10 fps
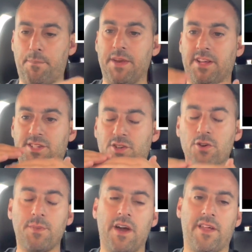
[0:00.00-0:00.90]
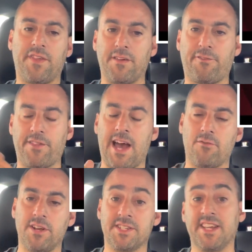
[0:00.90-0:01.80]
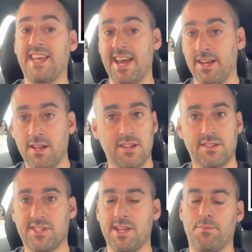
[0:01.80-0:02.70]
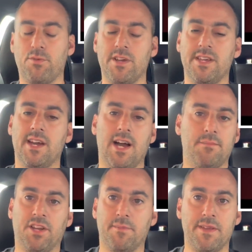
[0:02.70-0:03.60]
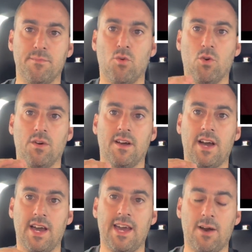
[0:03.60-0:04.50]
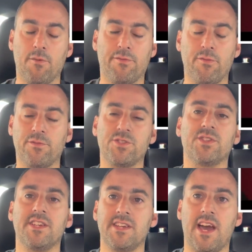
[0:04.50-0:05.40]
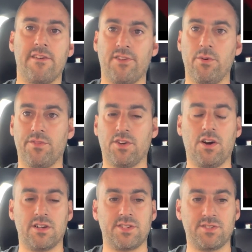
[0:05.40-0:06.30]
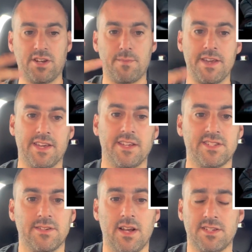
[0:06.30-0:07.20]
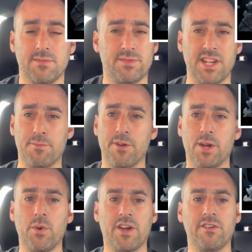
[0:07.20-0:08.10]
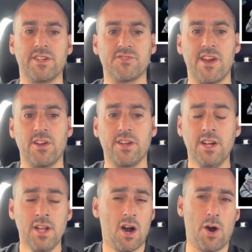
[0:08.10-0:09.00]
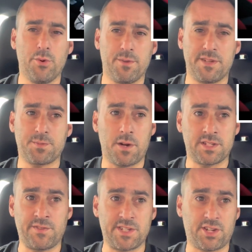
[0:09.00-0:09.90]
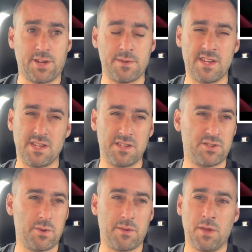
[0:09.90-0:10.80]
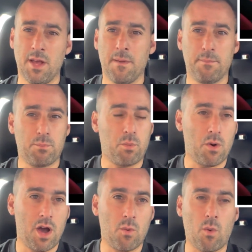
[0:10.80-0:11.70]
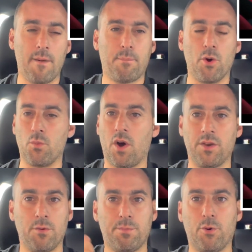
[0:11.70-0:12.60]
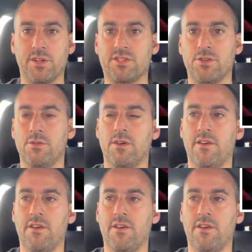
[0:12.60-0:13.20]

big scoop. And I think for that reason, again, slippery going to be more helpful to the airflow of the car, so it's going to make it slippery and quicker in a straight line. I wouldn't be surprised if it's going to be doing 0.1 or 0.2